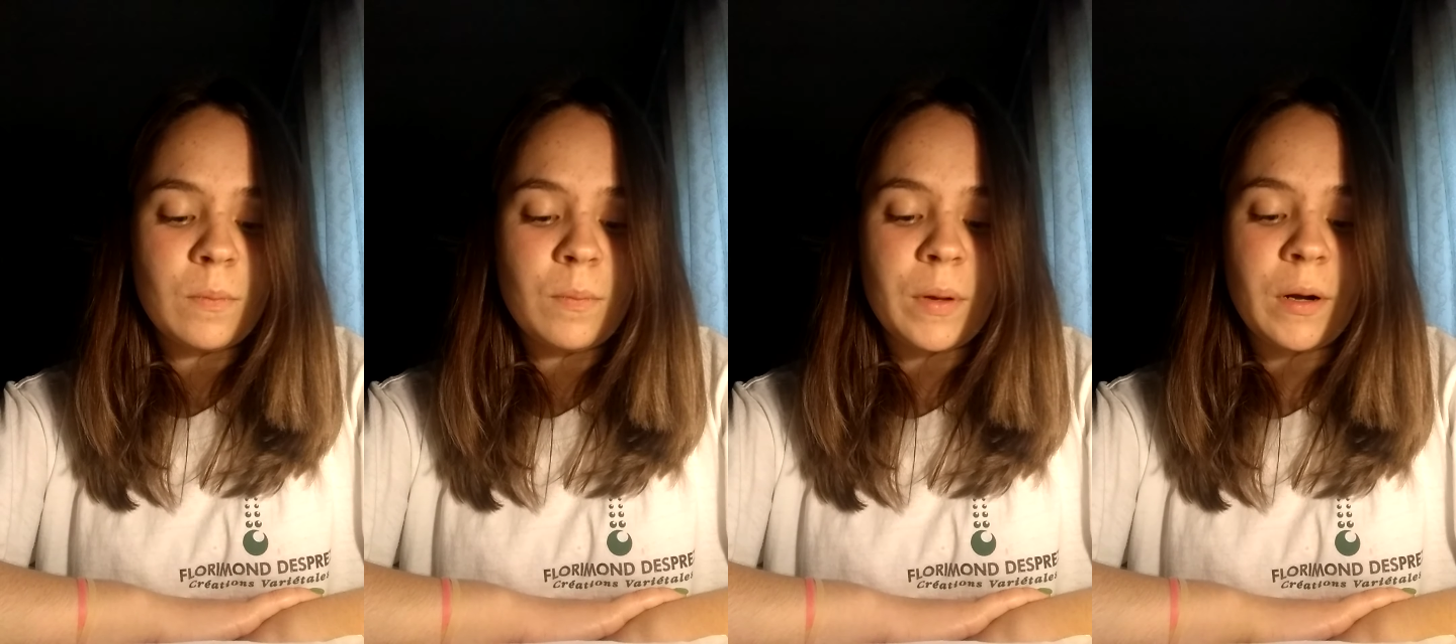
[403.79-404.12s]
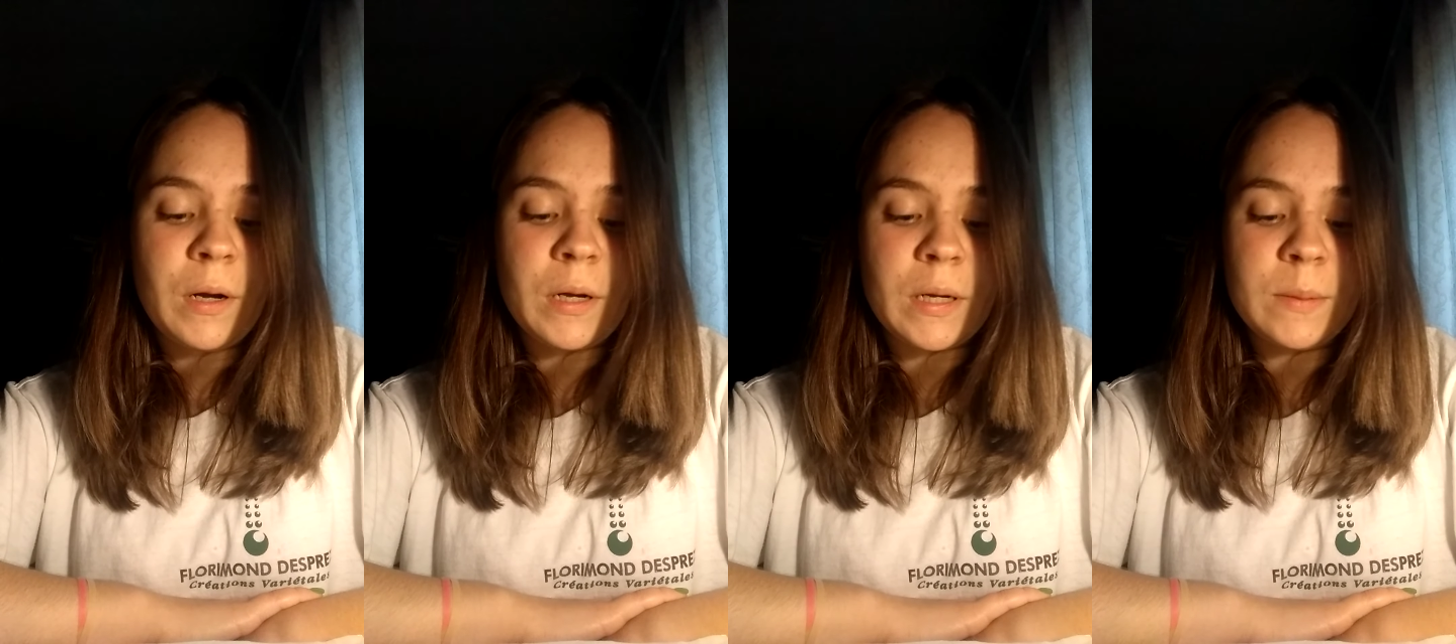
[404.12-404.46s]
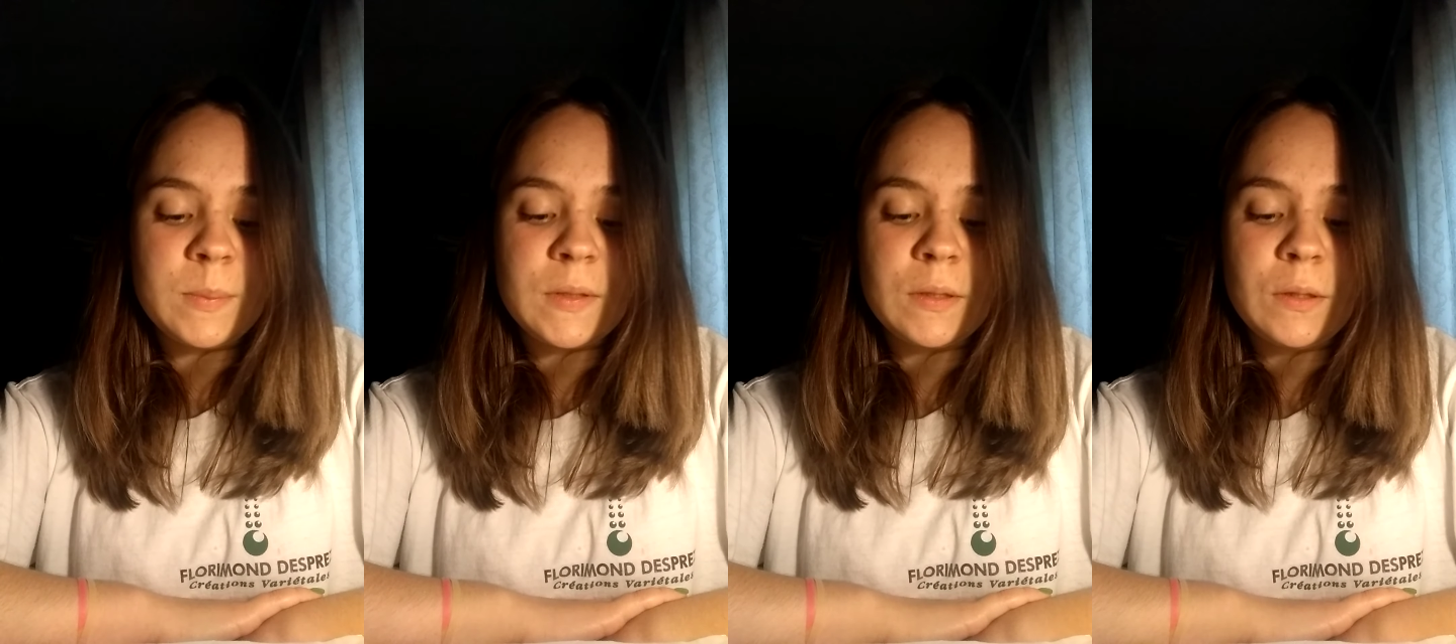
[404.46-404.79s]

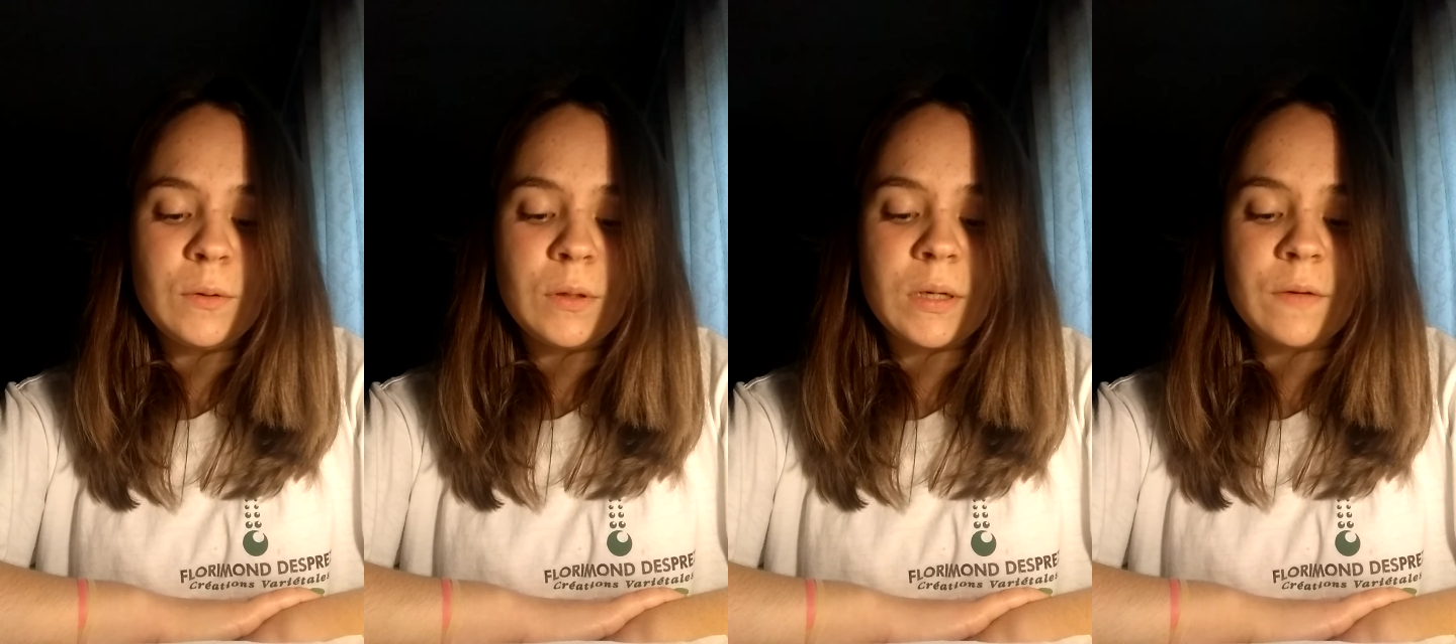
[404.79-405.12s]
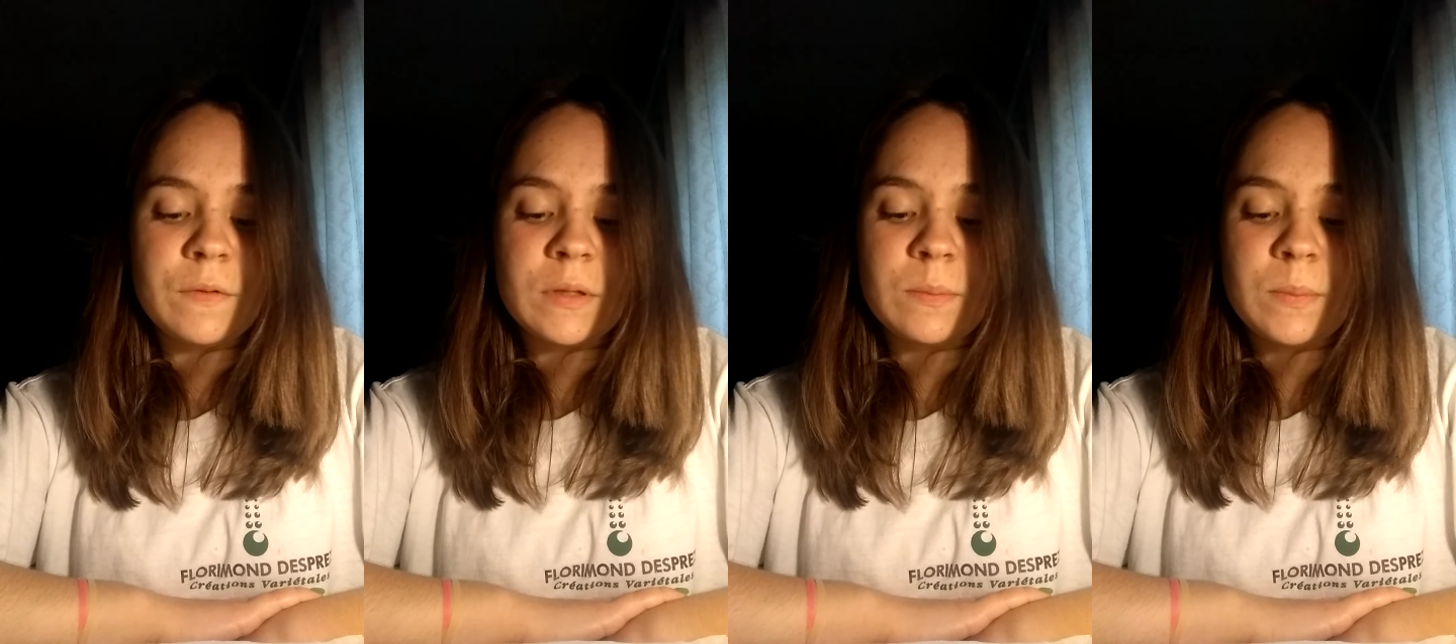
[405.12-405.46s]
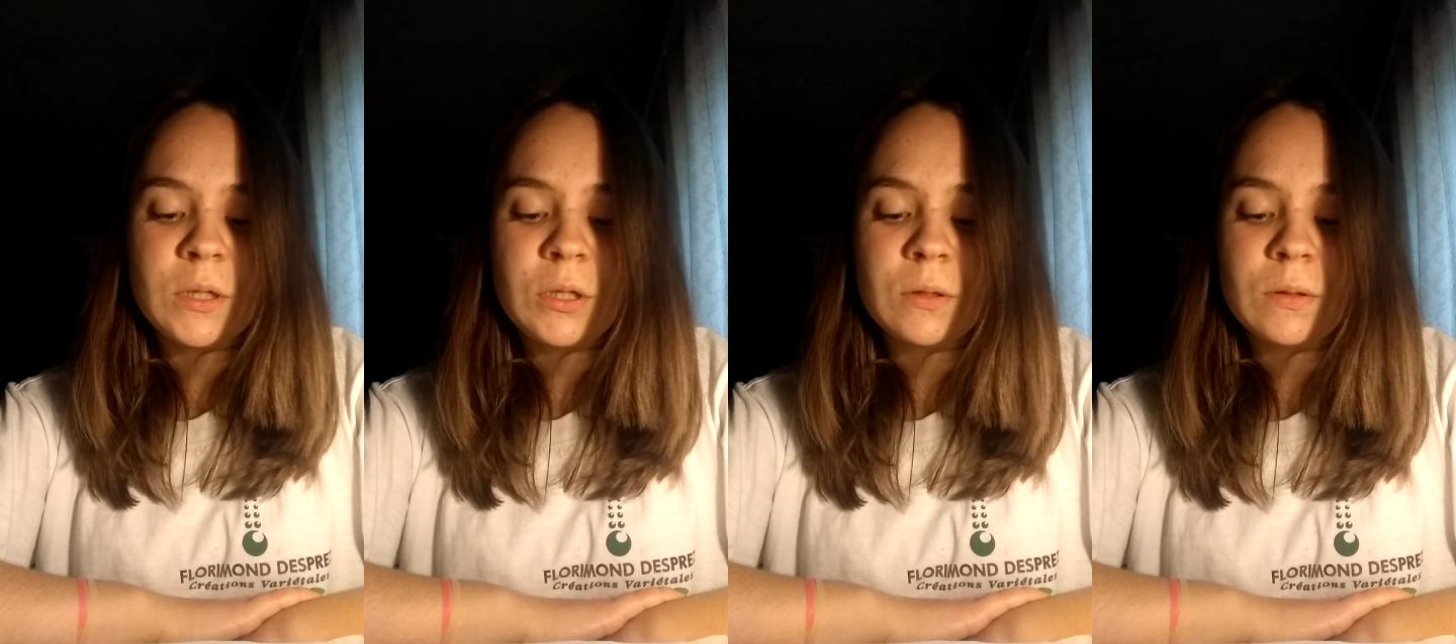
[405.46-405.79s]
Perhaps you have a
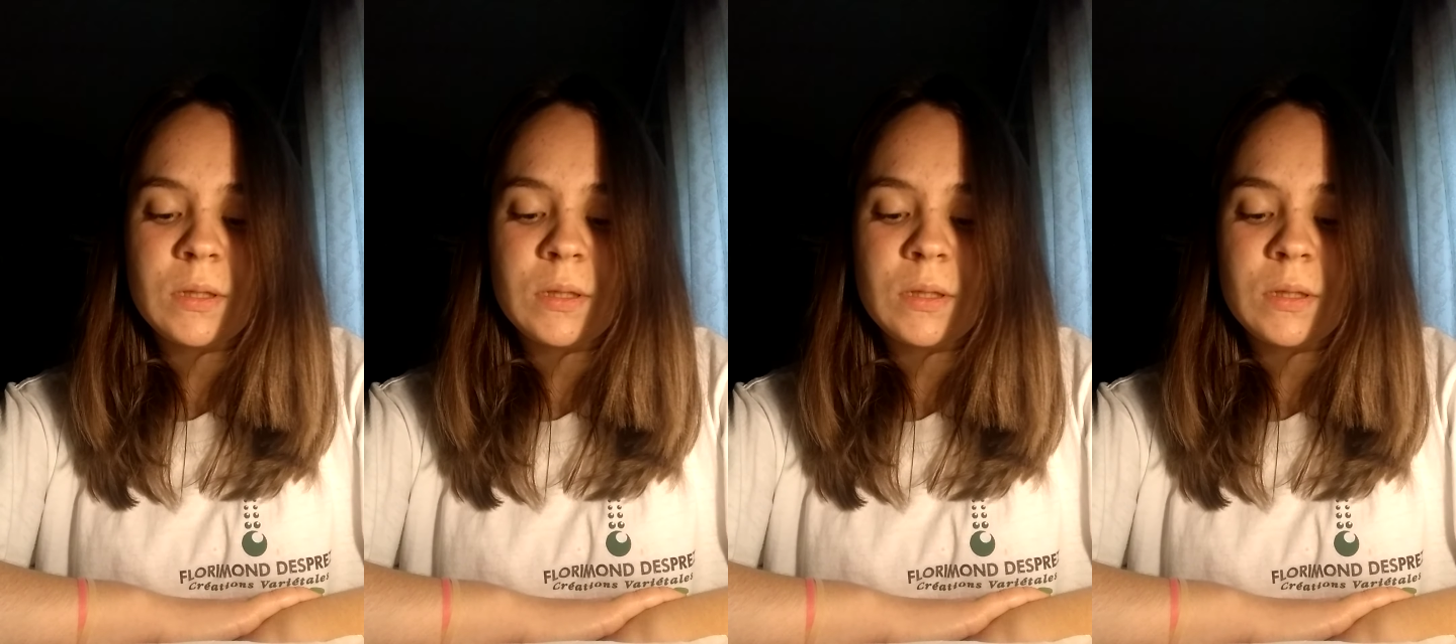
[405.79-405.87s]
special